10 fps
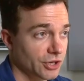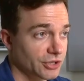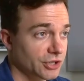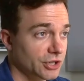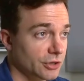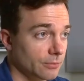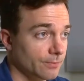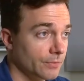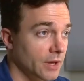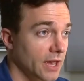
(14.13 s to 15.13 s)
HQ.
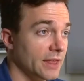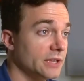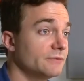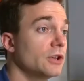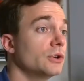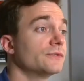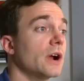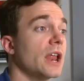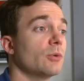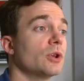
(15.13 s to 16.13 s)
And this video is for
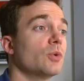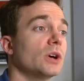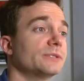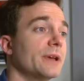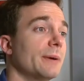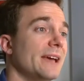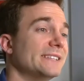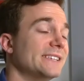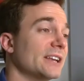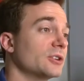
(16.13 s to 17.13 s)
anyone who wants to become a
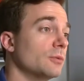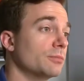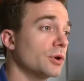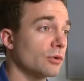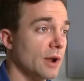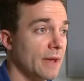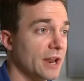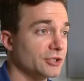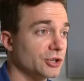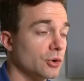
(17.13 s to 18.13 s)
technical program
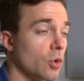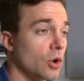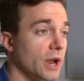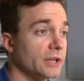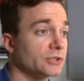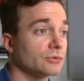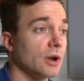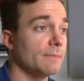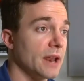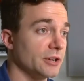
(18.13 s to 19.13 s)
manager or a Scrum
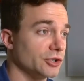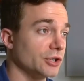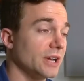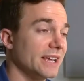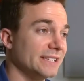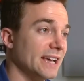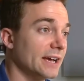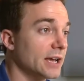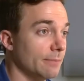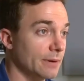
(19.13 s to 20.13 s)
Manager in a tech
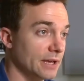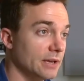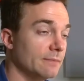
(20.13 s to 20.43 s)
company, but